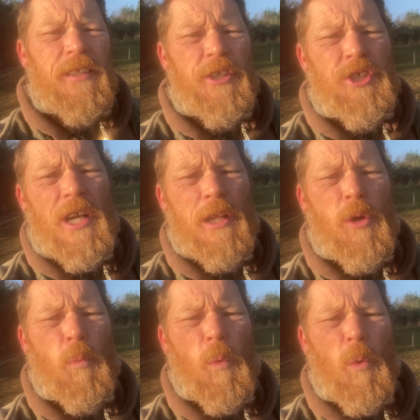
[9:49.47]
The shallow
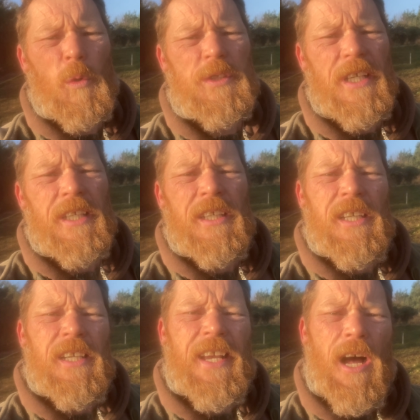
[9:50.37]
water
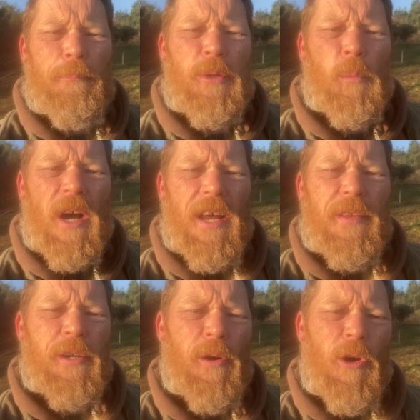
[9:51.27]
can be where
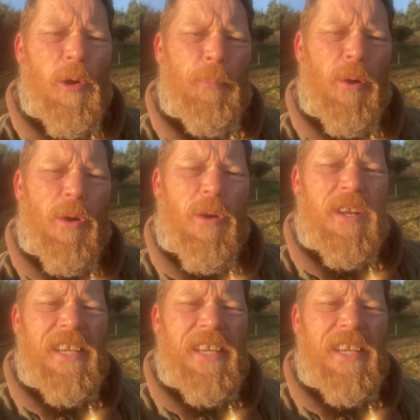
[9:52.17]
the carp are.